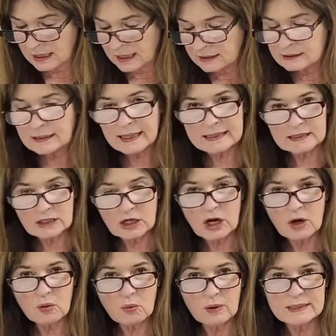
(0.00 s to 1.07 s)
let
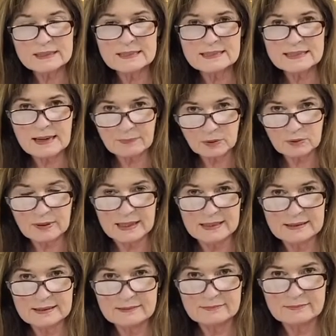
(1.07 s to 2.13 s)
no one separate.